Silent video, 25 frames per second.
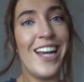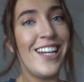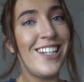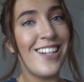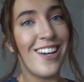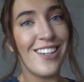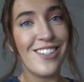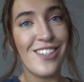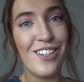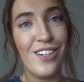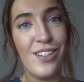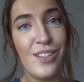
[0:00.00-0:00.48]
It
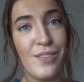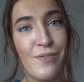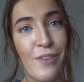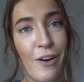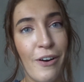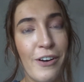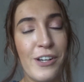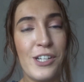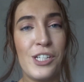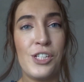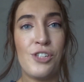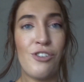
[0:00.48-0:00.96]
doesn't look
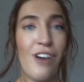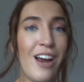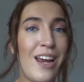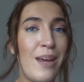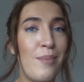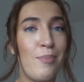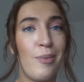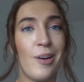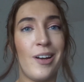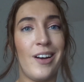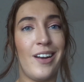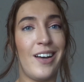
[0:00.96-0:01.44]
very
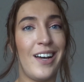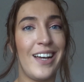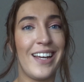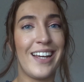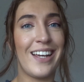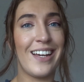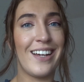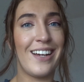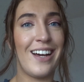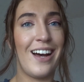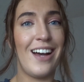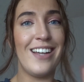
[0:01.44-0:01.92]
straight, but
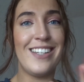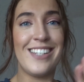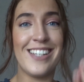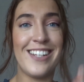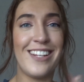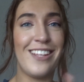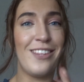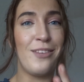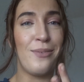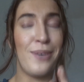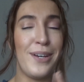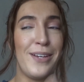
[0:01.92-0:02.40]
like, I did
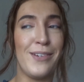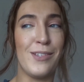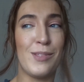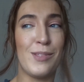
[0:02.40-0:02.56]
it the way you're